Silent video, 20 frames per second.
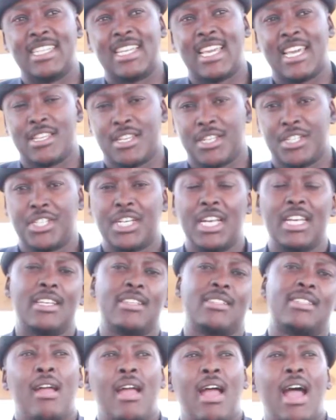Kenya
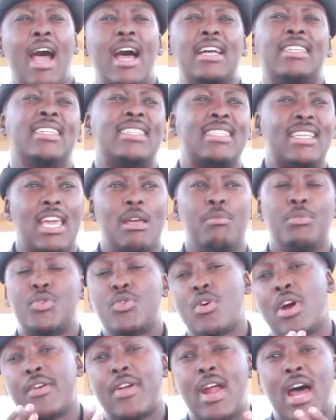shillings, and it came to
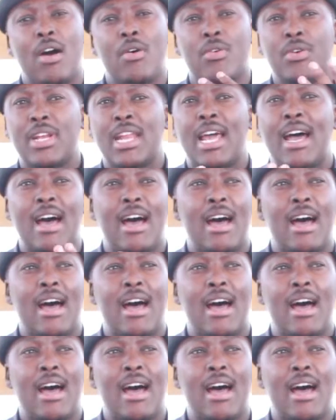around